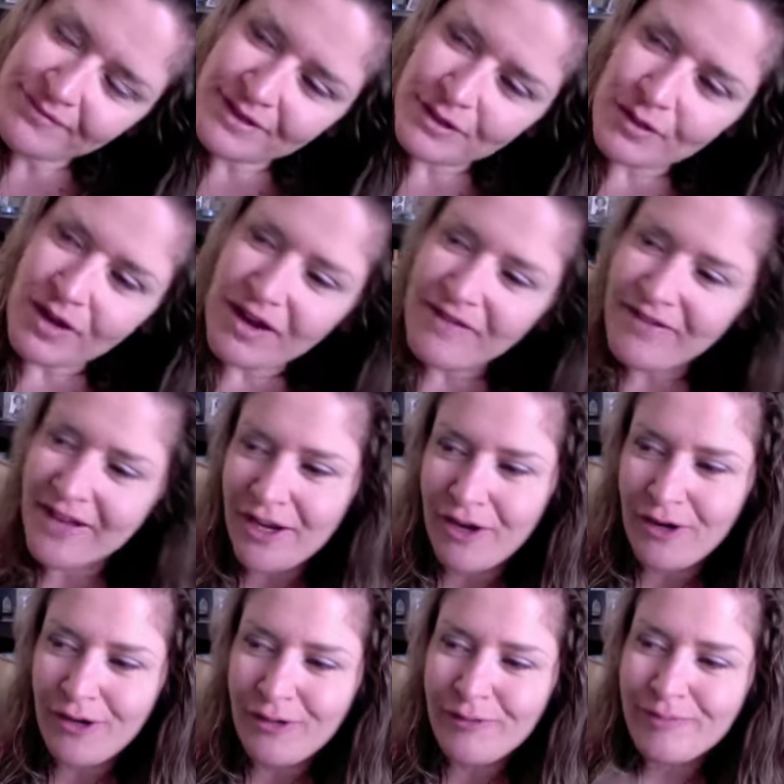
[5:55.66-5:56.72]
off I
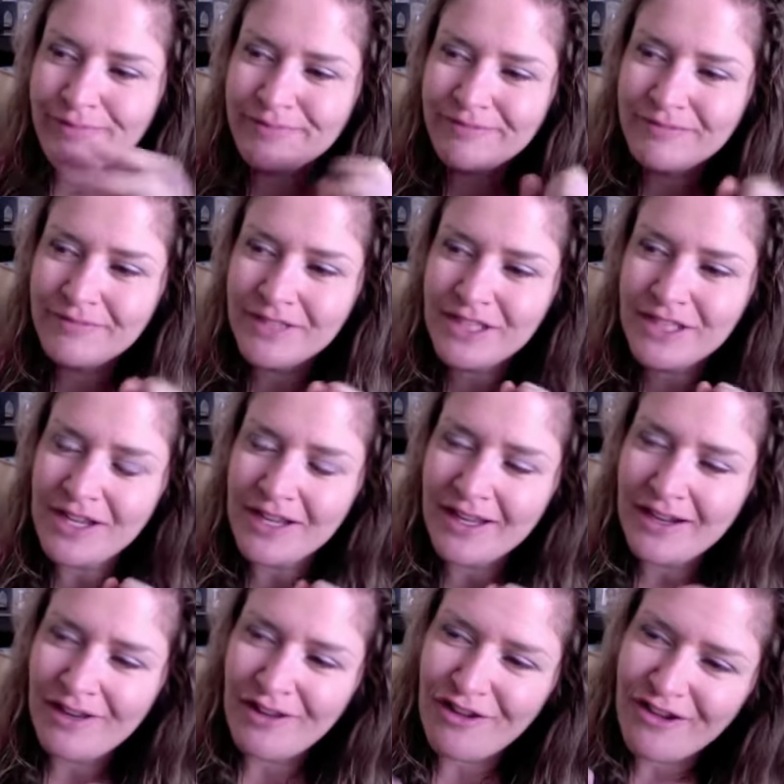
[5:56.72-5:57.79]
go, chugging
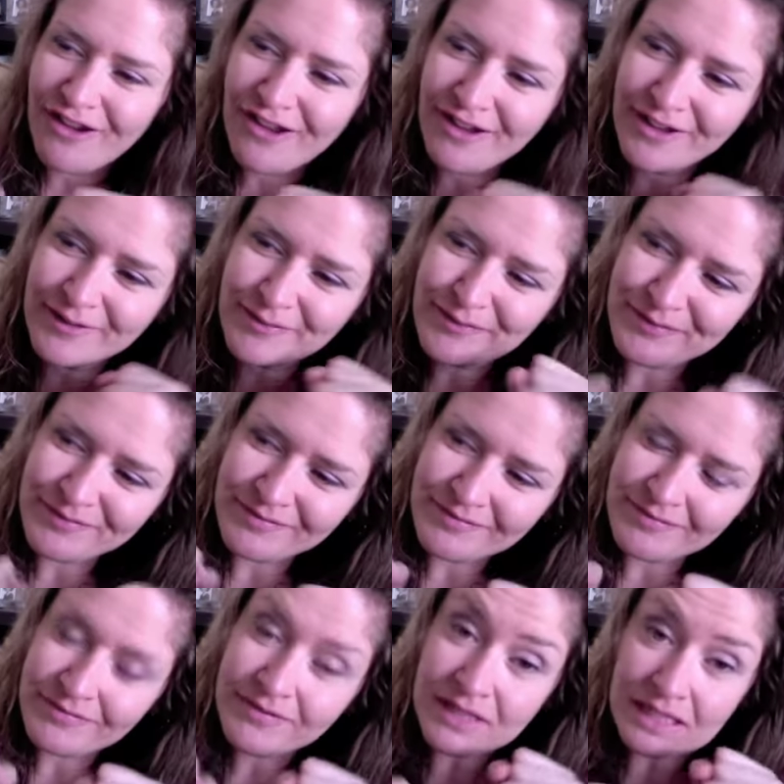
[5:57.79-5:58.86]
along,
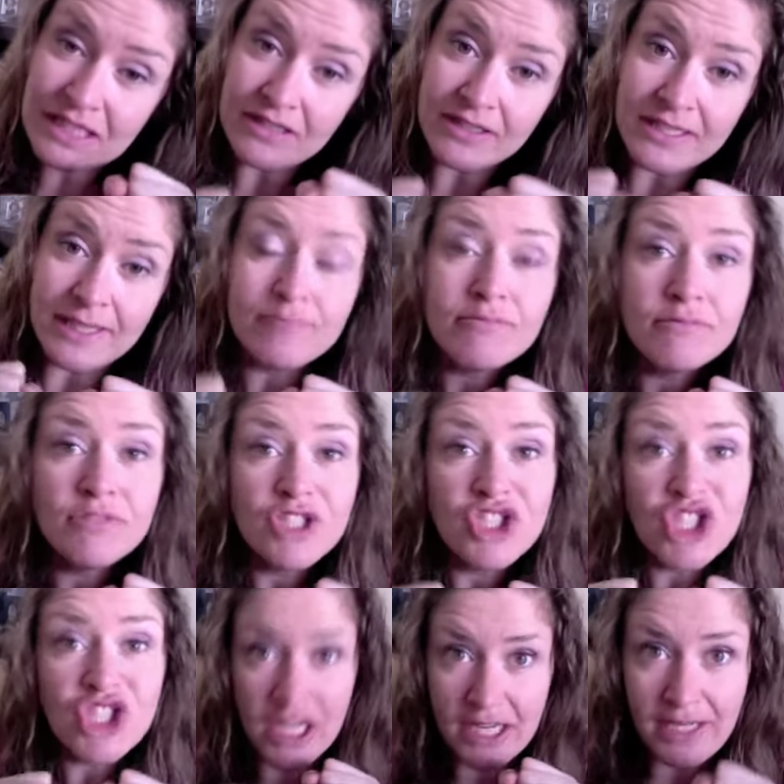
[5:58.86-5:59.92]
literally
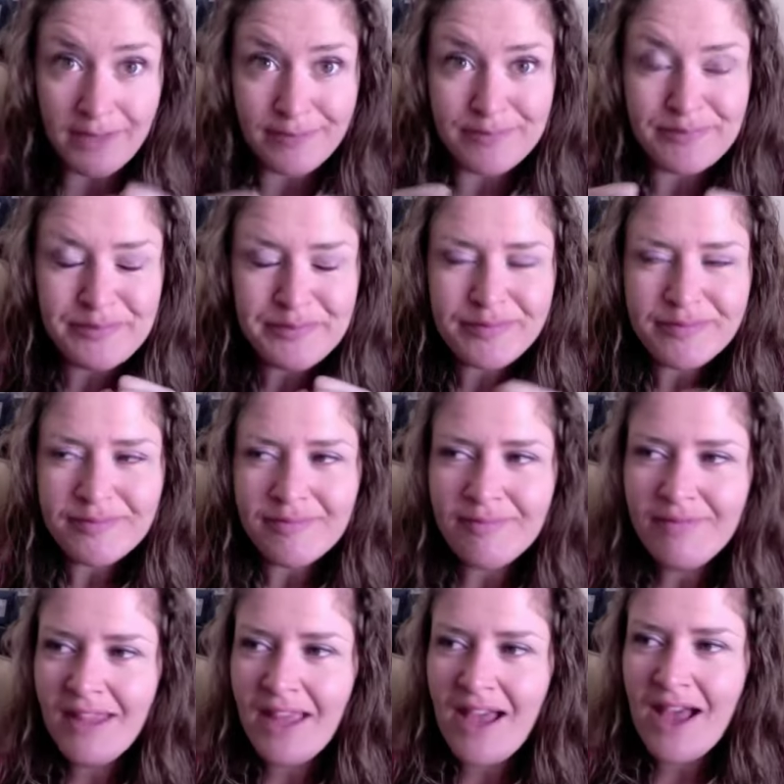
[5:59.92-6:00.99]
chugging.
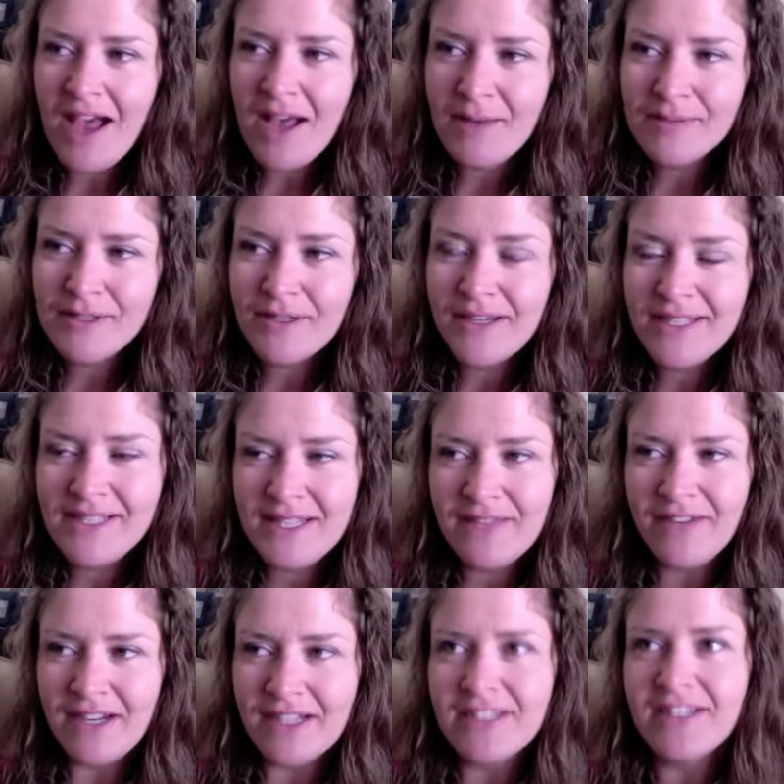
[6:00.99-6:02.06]
So I see the
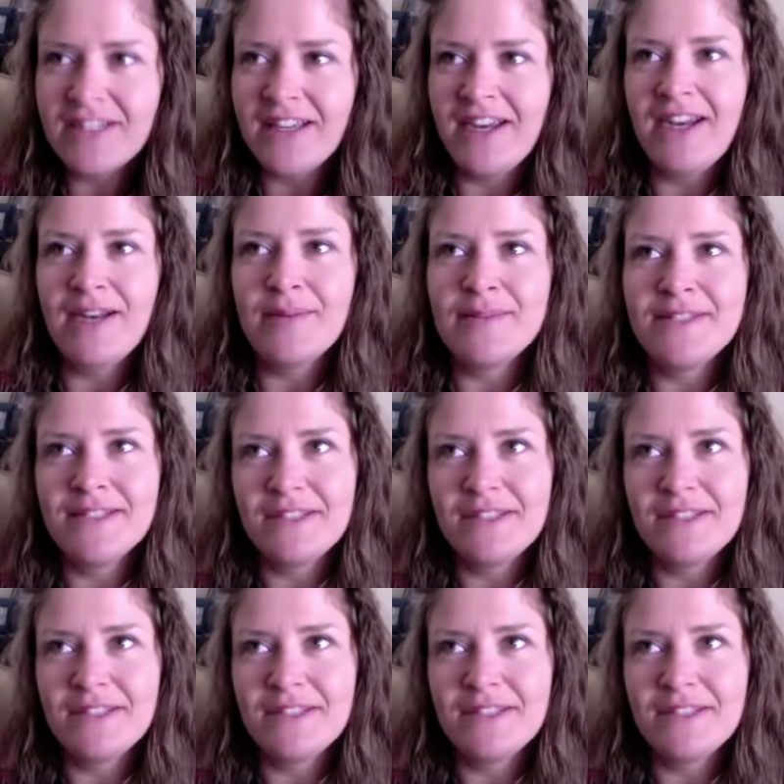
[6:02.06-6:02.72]
finish line and I'm still